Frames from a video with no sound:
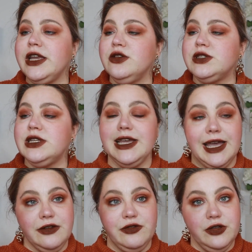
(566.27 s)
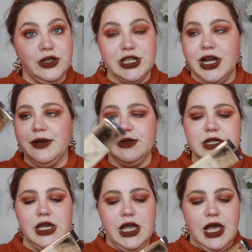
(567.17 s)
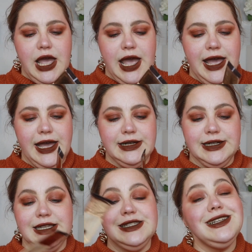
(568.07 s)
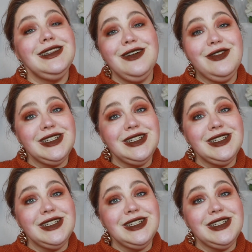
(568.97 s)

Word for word: I used it again 3 times and I still love